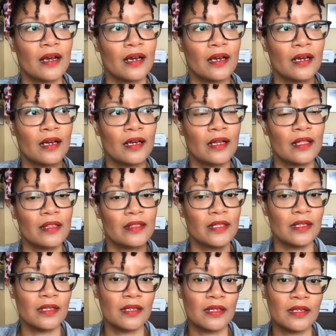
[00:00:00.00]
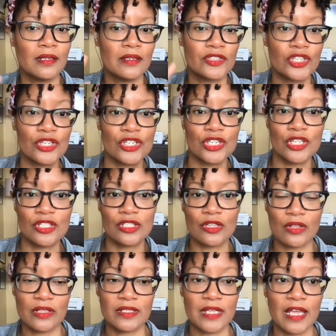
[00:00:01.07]
the cheat sheets
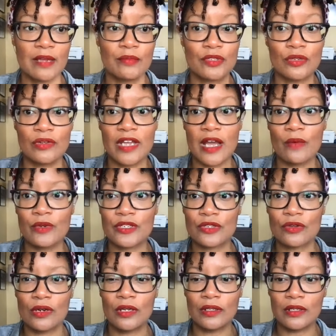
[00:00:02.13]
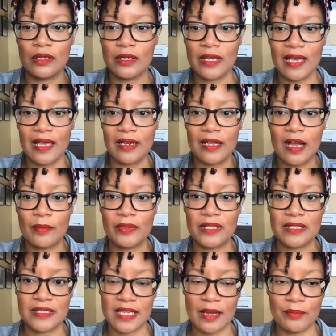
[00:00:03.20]
are the same. So now we're just going to look at a couple
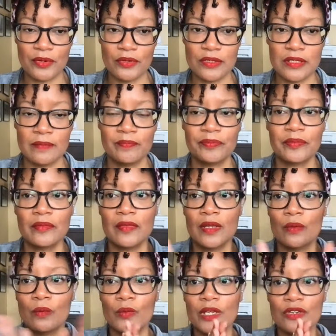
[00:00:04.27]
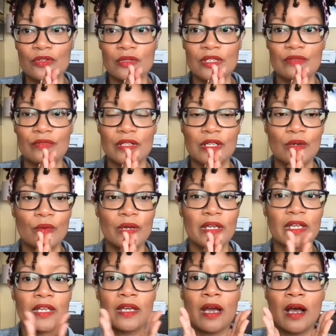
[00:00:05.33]
examples. We can do this really
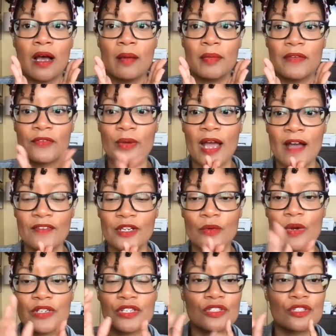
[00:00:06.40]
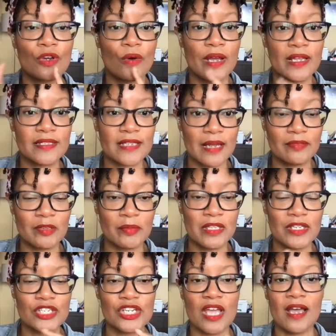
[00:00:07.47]
quick. If you have any questions, go ahead and type them in
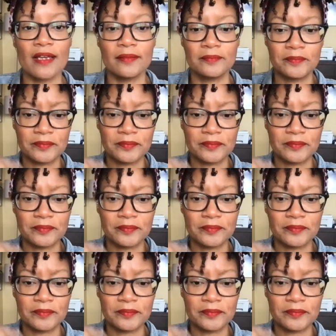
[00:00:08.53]
the chat.